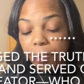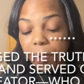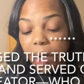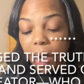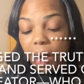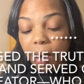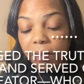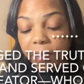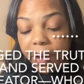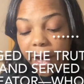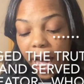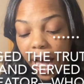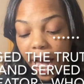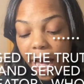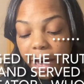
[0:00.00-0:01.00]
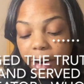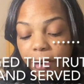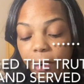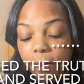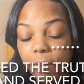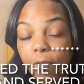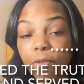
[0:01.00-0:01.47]
of God
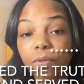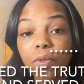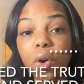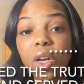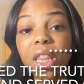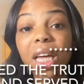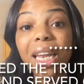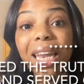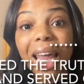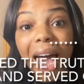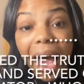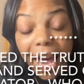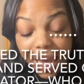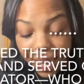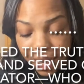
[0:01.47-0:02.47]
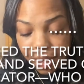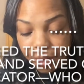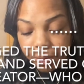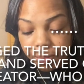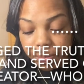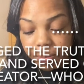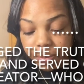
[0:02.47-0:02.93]
for the lie
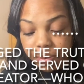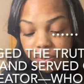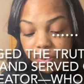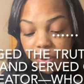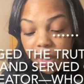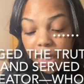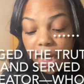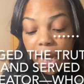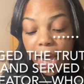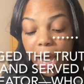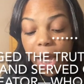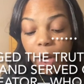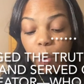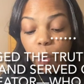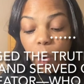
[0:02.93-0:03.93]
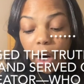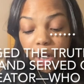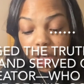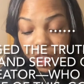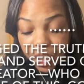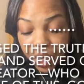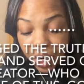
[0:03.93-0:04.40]
and
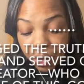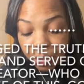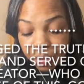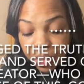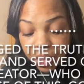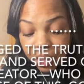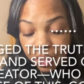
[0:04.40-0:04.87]
worshiped